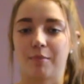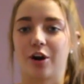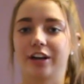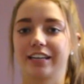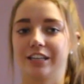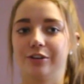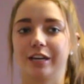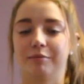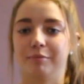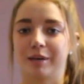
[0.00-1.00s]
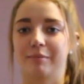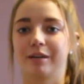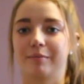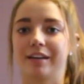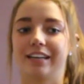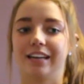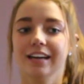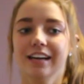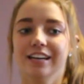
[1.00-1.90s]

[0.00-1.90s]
Mark and Yugyeom and Bam Bam and